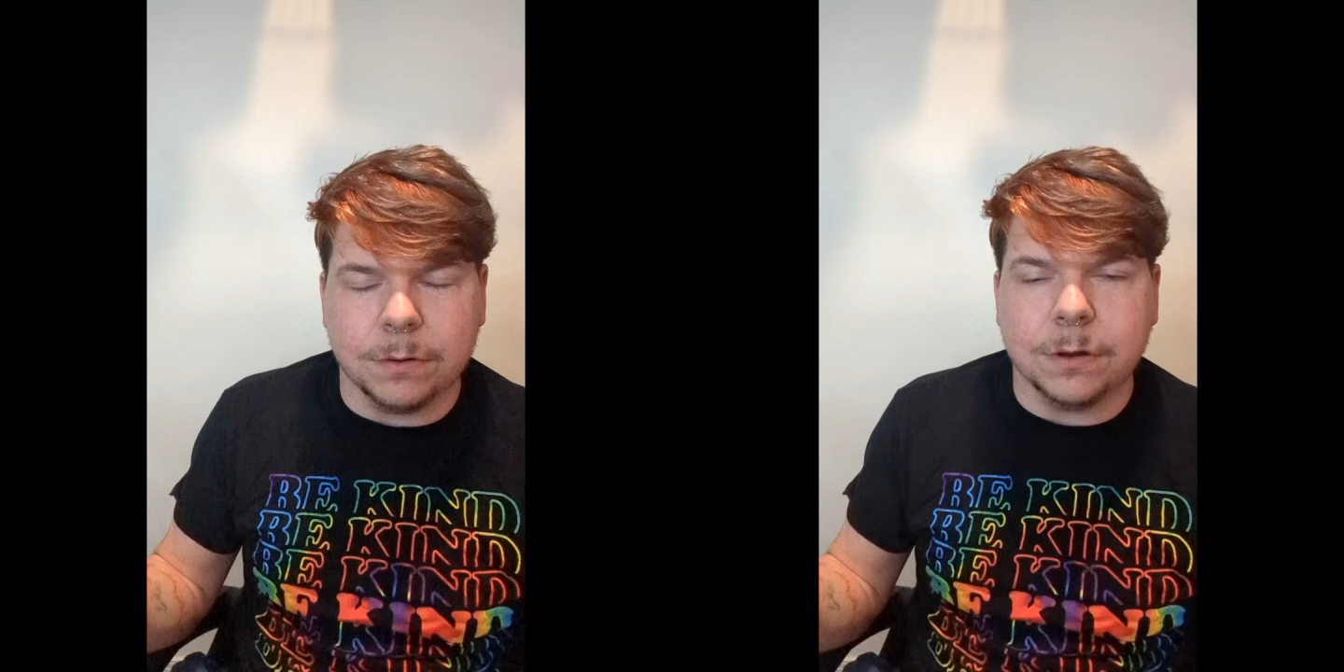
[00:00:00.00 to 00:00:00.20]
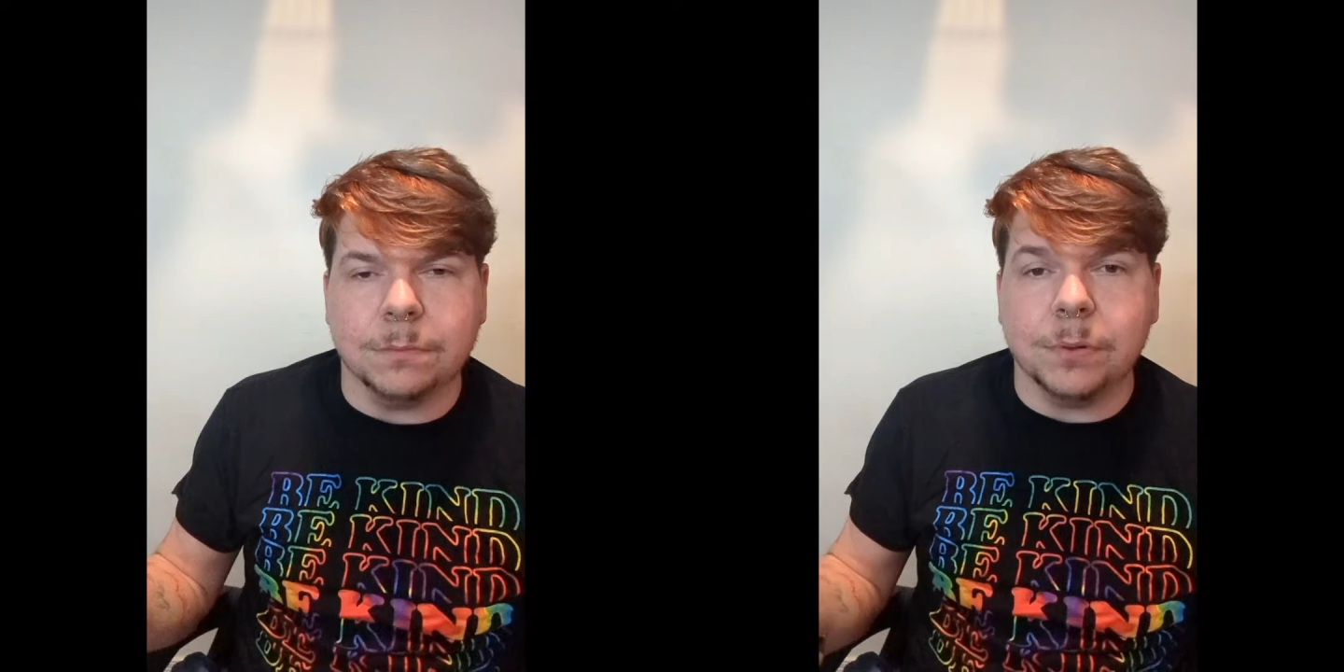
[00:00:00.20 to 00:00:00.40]

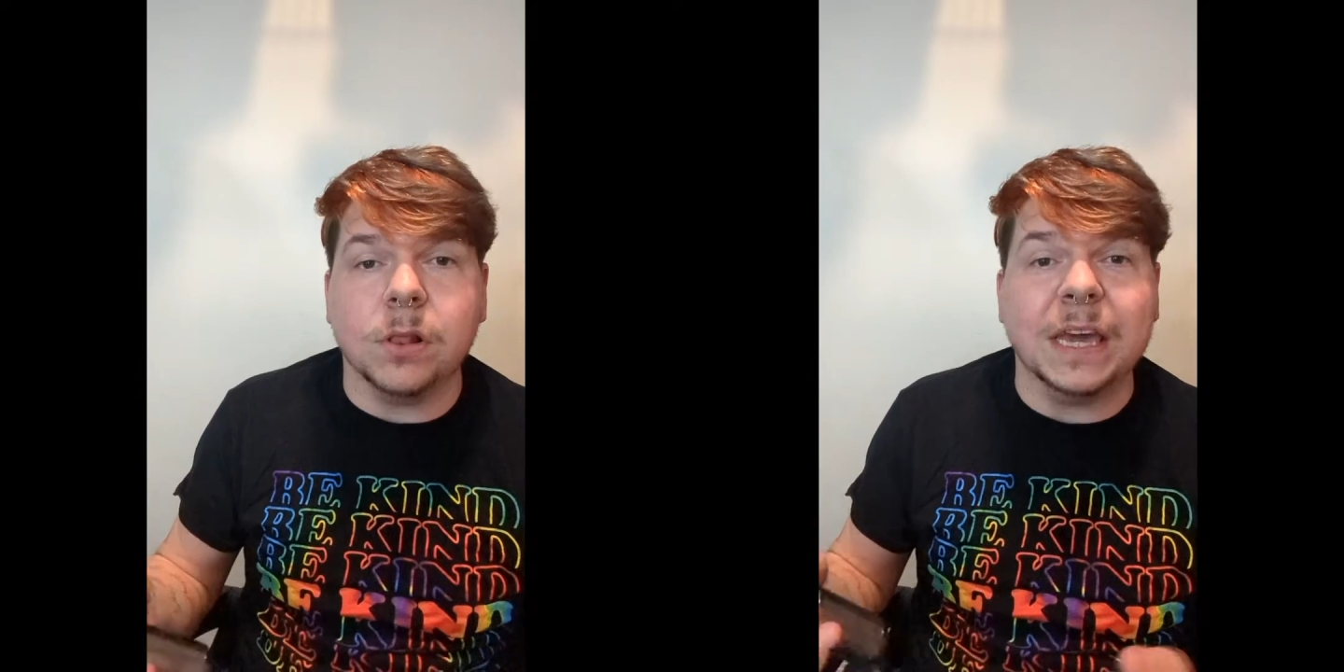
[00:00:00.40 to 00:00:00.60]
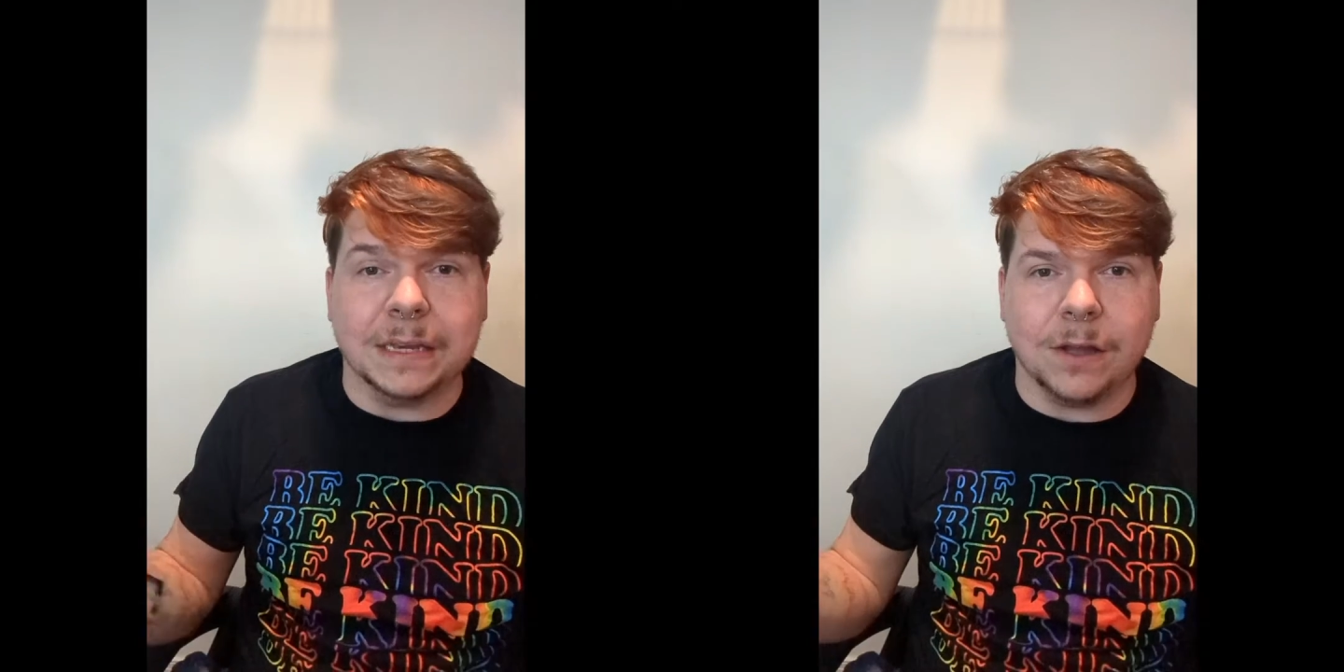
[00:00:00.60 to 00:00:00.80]

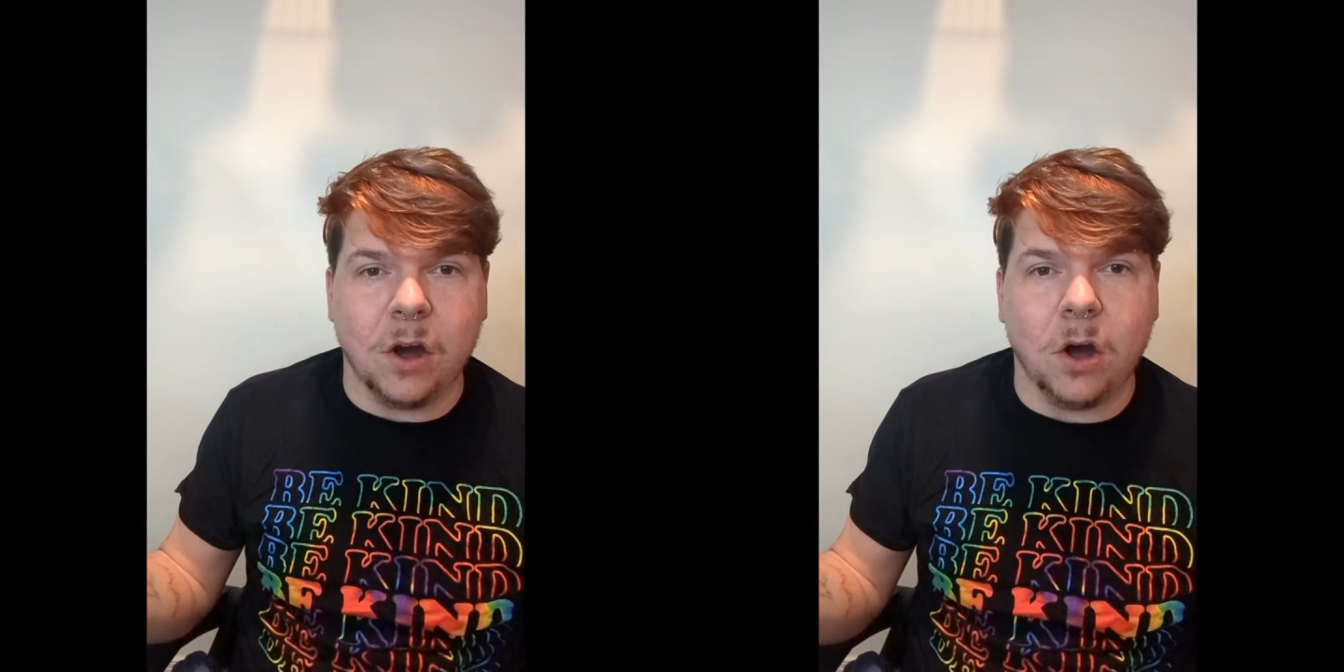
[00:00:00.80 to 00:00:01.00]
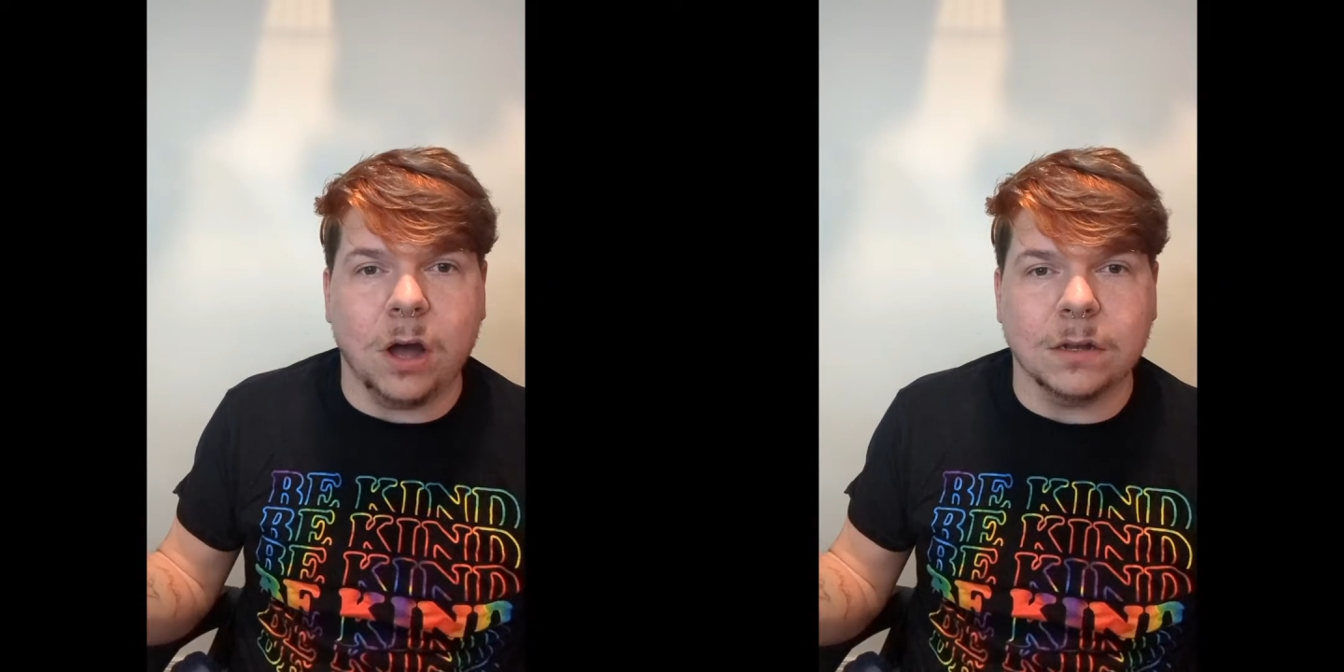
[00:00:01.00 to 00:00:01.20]
complete
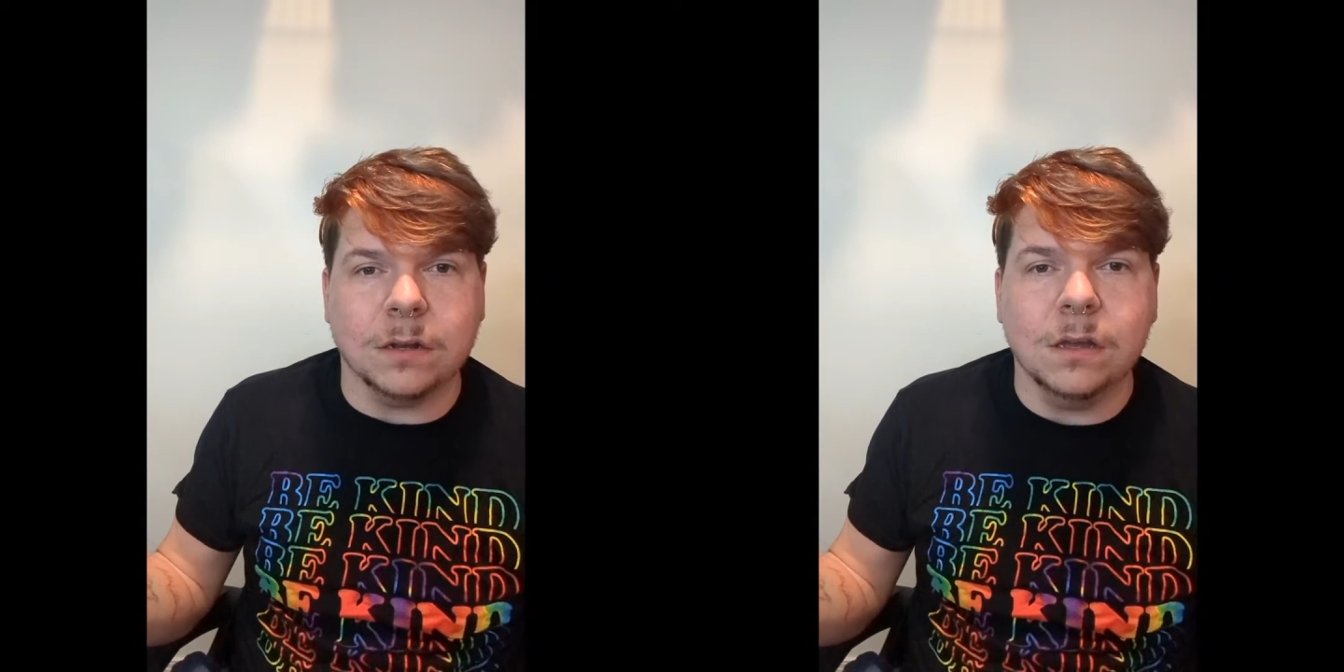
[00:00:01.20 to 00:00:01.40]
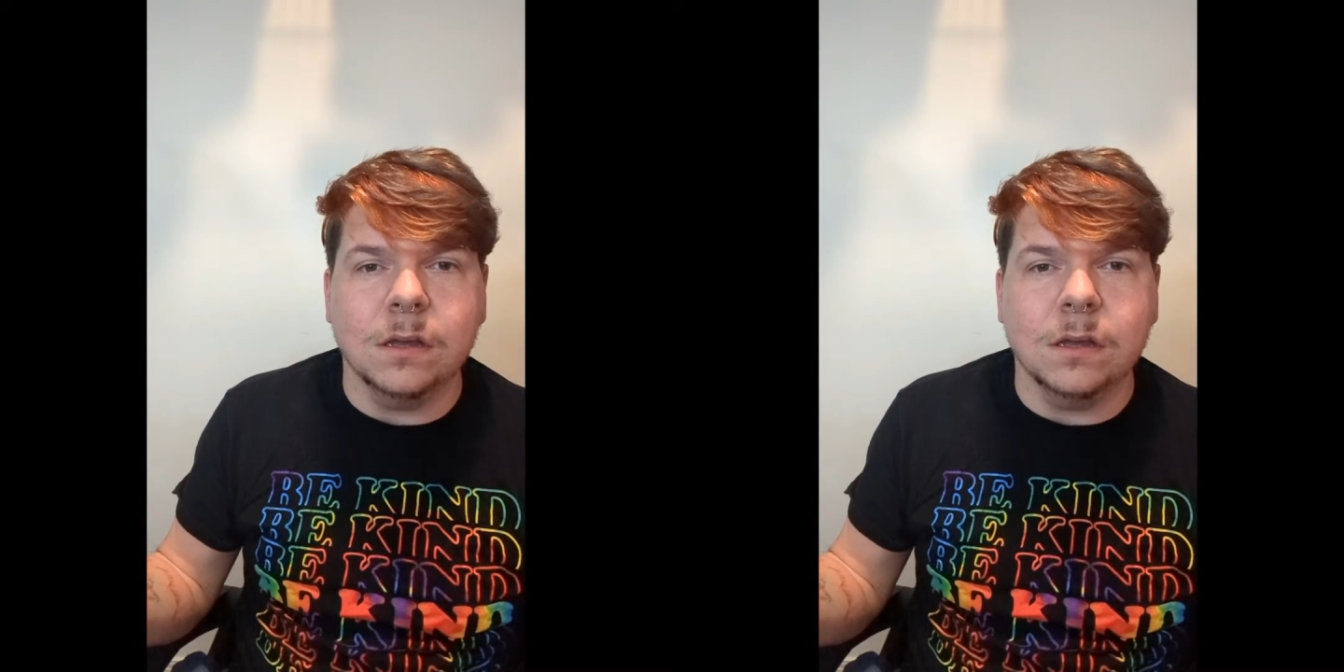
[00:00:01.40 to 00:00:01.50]
con